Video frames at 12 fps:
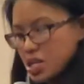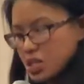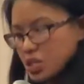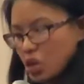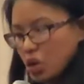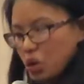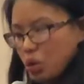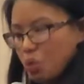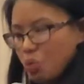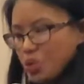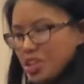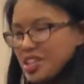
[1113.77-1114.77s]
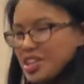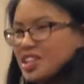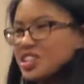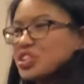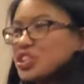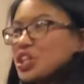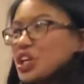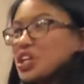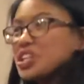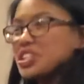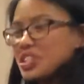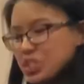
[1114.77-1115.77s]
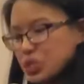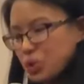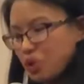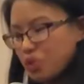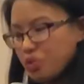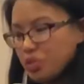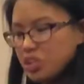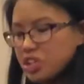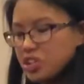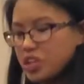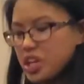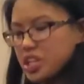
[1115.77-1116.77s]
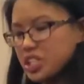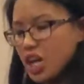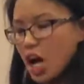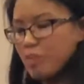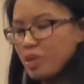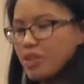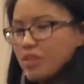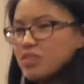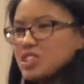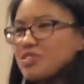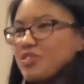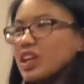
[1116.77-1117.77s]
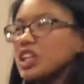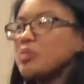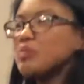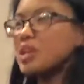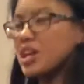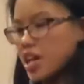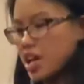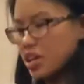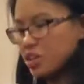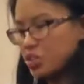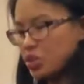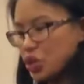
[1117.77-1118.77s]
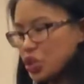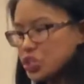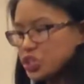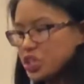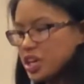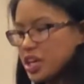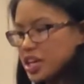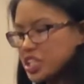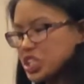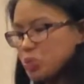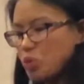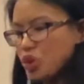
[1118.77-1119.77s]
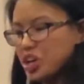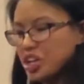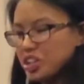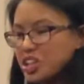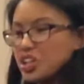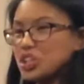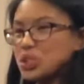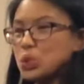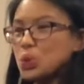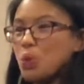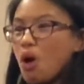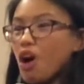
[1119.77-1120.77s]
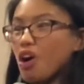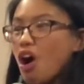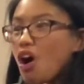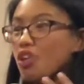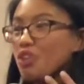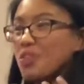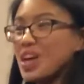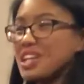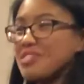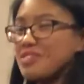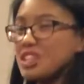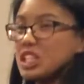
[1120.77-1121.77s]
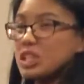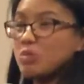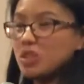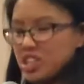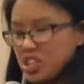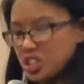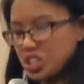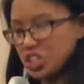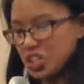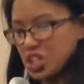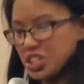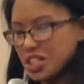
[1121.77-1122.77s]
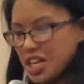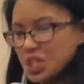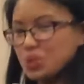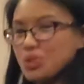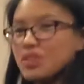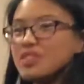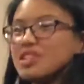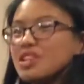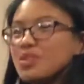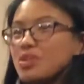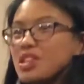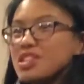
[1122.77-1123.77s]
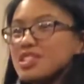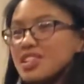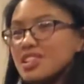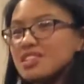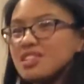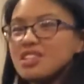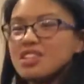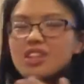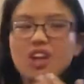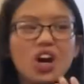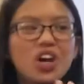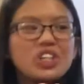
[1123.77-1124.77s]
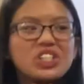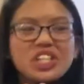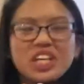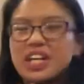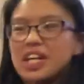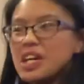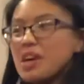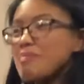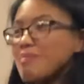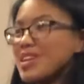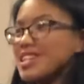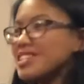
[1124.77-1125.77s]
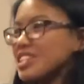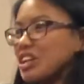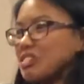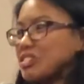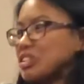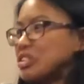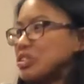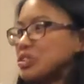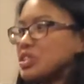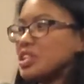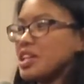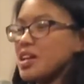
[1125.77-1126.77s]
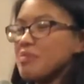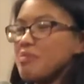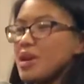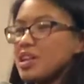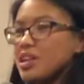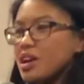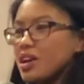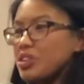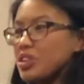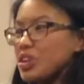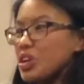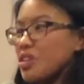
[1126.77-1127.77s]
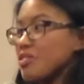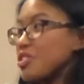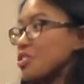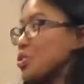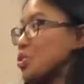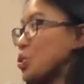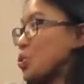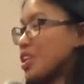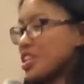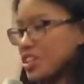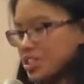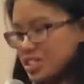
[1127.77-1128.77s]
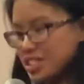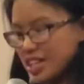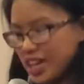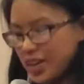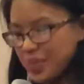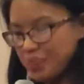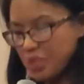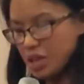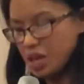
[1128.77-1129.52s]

So we as a church do a really great job of developing and nurturing and supporting leaders who are already visible in the church, as we've seen with Stacy and RJ, myself included, and many other of the youth who are here today.